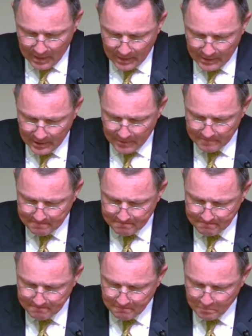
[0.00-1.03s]
And um,
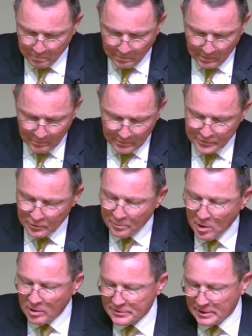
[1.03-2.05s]
so
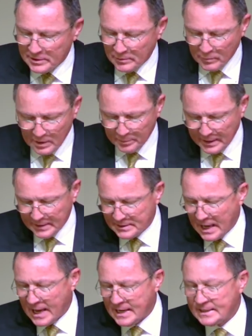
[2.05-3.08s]
Paul says in one
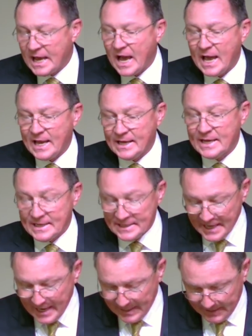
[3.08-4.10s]
place, I die
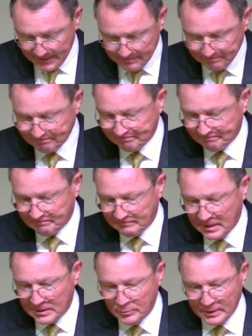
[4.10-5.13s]
daily.
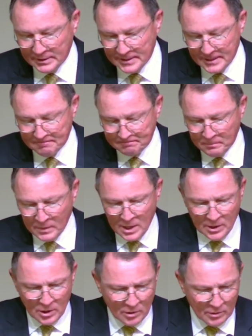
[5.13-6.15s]
That's what he said.
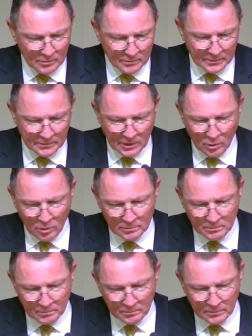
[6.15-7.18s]
You know, the
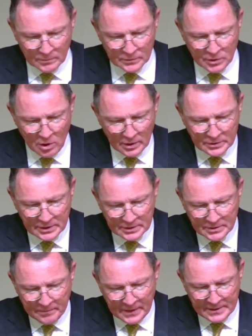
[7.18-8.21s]
old song
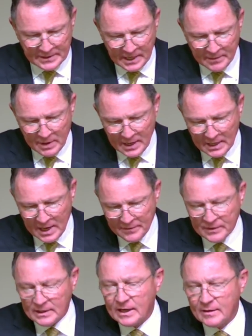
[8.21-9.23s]
says, Take my
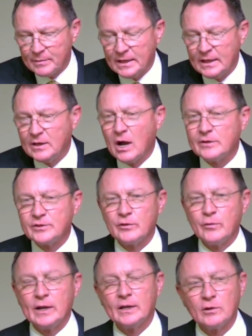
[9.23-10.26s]
life and let it be
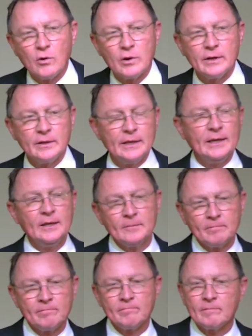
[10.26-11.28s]
consecrated, Lord, to thee.
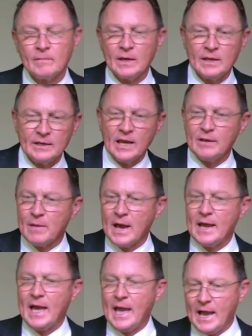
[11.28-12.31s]
Take
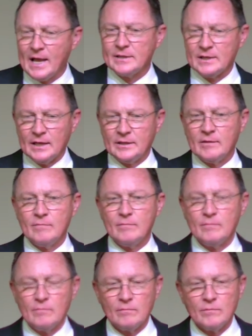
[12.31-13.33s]
my hands, let
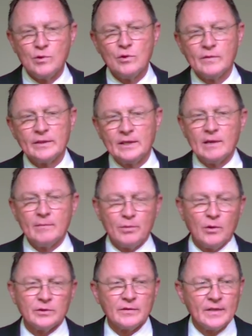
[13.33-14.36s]
them move at the
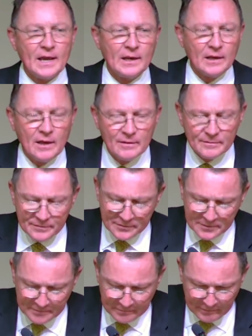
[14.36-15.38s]
impulse of thy
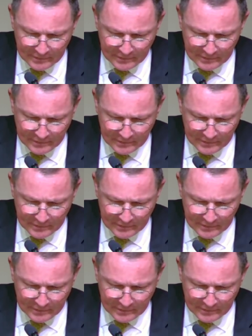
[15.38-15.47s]
love.